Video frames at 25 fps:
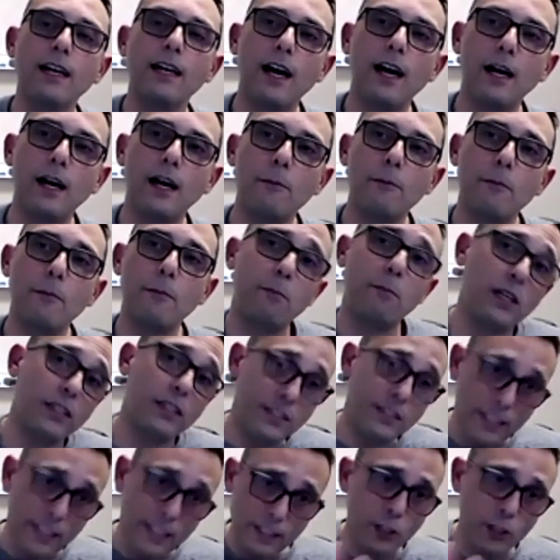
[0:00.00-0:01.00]
um,
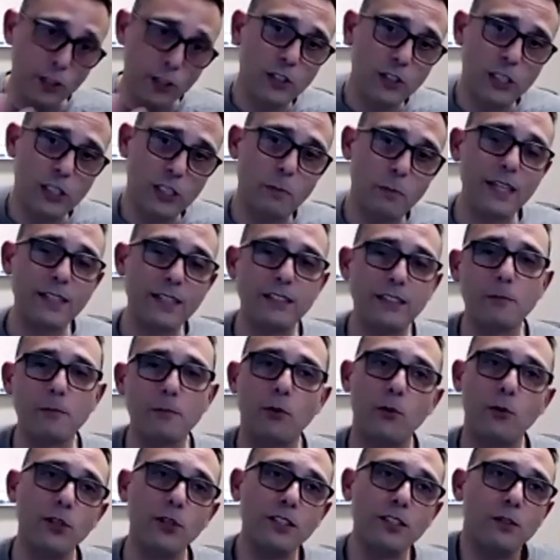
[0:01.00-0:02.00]
but then you respect their
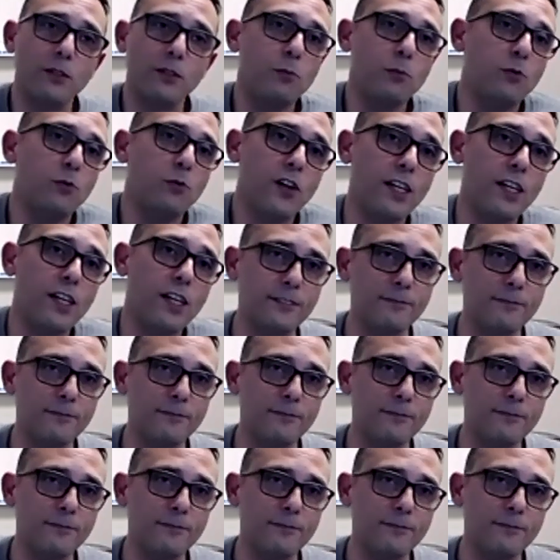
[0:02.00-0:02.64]
point and you move on